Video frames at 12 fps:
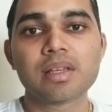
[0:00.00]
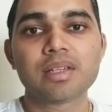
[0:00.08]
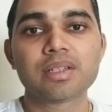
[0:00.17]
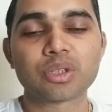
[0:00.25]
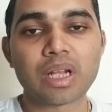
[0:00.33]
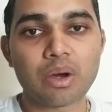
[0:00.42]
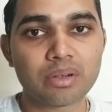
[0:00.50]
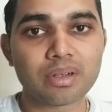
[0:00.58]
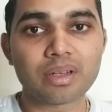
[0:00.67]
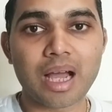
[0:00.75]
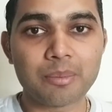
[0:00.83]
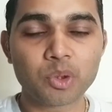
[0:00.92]
So
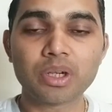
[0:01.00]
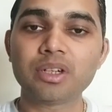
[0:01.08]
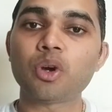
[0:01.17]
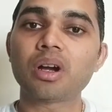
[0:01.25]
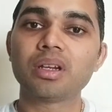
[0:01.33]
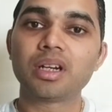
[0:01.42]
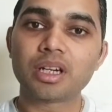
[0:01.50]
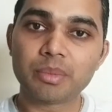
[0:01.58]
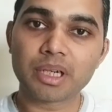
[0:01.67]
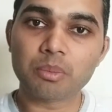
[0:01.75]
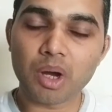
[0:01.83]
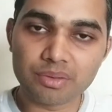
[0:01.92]
now I'm going to talk a little
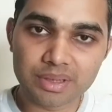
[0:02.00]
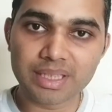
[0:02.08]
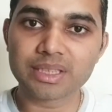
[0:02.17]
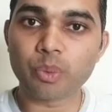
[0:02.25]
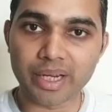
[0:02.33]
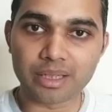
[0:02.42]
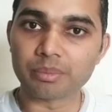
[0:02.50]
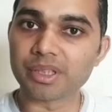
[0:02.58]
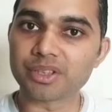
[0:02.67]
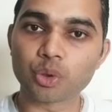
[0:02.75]
bit about these vitamins.